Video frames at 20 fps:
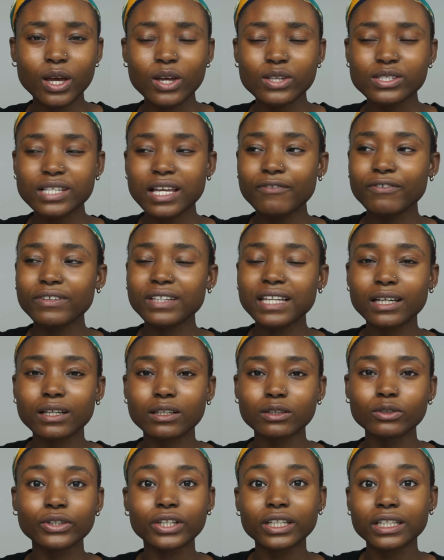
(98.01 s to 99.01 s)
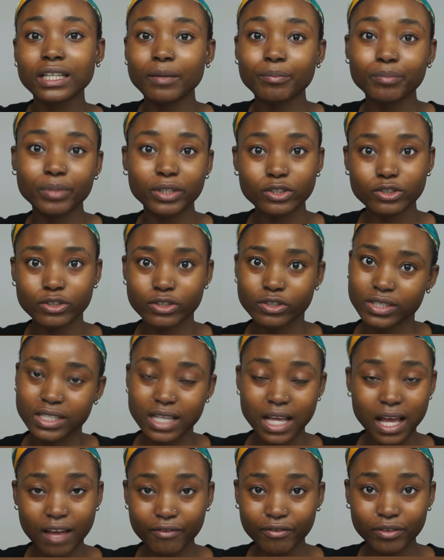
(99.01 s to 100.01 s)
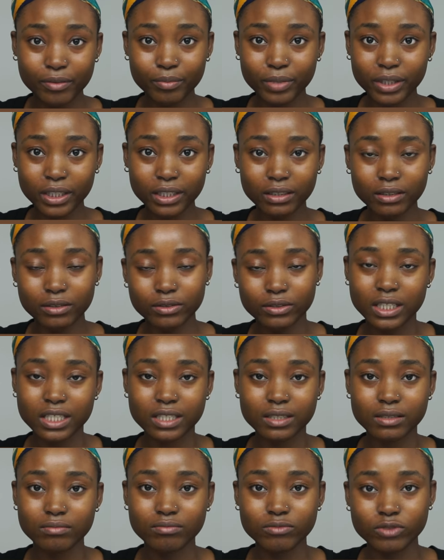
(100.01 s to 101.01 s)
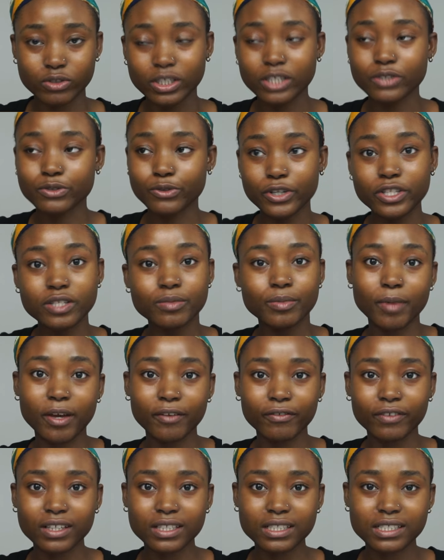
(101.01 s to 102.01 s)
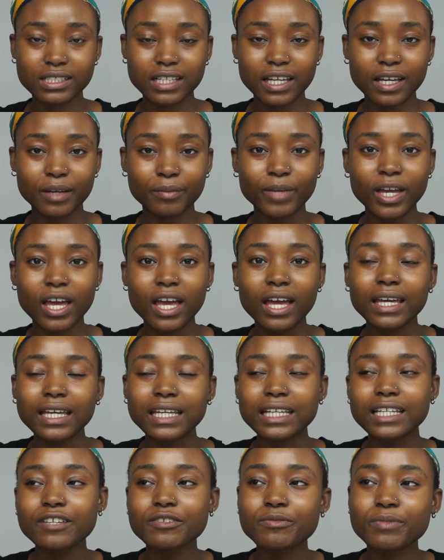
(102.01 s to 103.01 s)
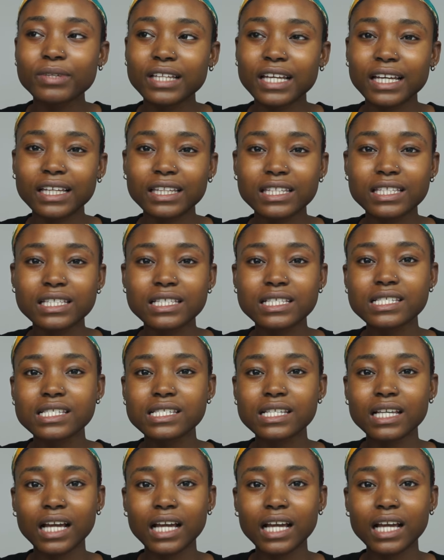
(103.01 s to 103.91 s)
So I feel like looking at pictures, because I haven't been, today is going to be my first time, it gives me like this